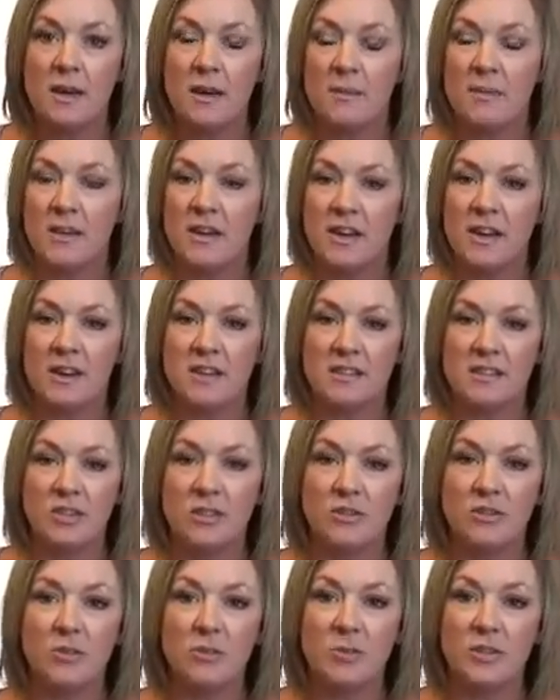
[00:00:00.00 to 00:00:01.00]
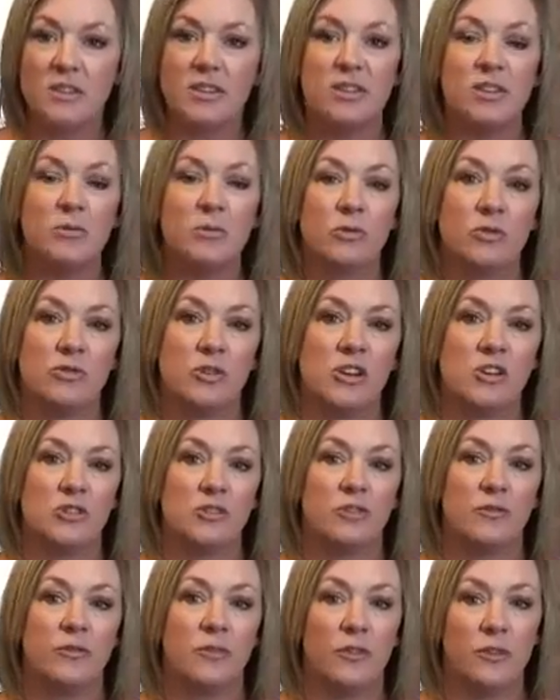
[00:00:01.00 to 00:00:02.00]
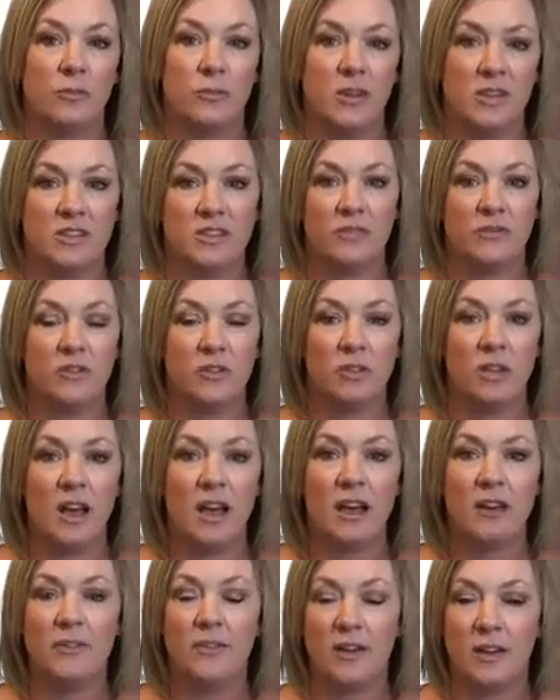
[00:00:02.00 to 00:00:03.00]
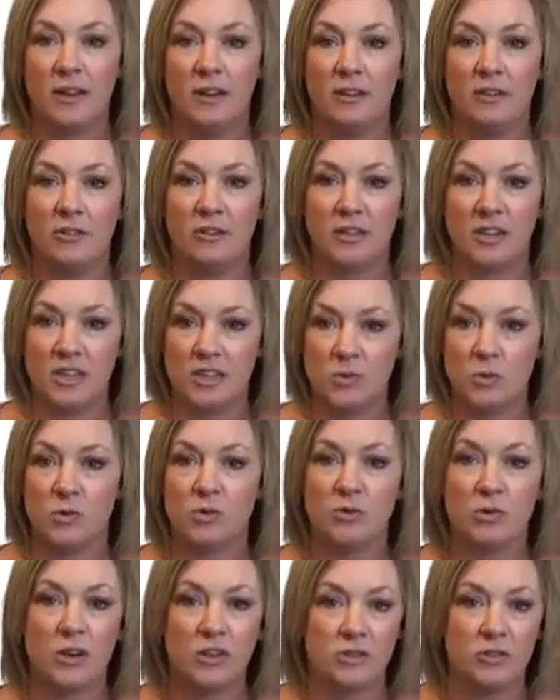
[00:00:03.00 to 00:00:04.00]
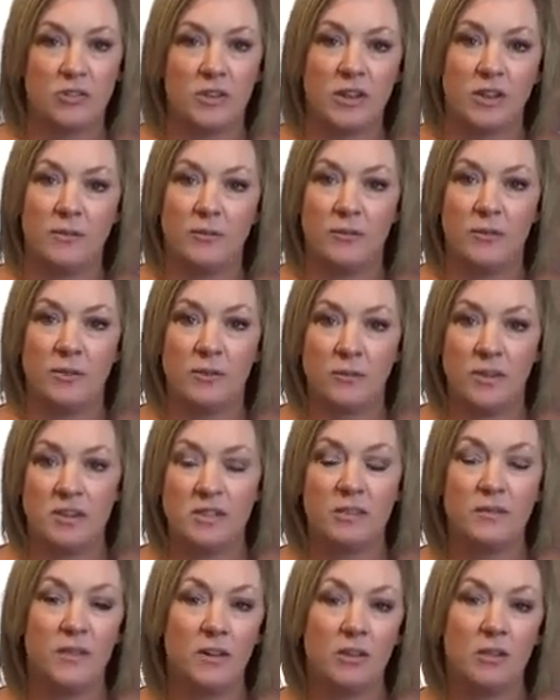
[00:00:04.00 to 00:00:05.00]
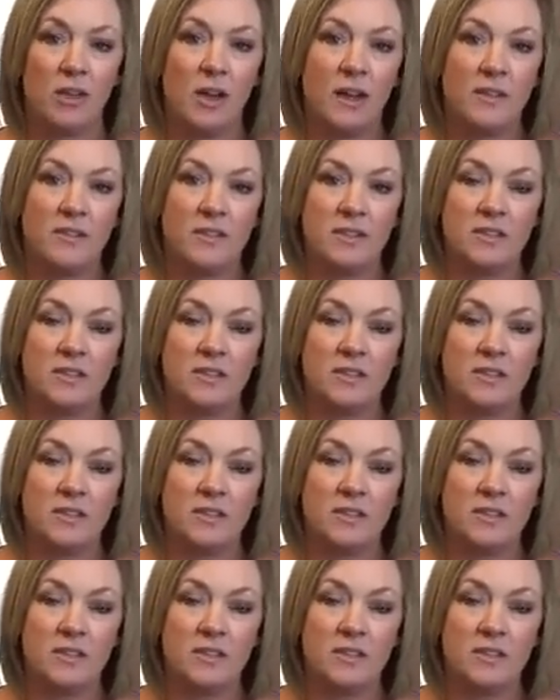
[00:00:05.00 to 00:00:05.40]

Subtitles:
because those are ones that you will treasure for the rest of your life, and your kids will treasure them for the rest of their lives.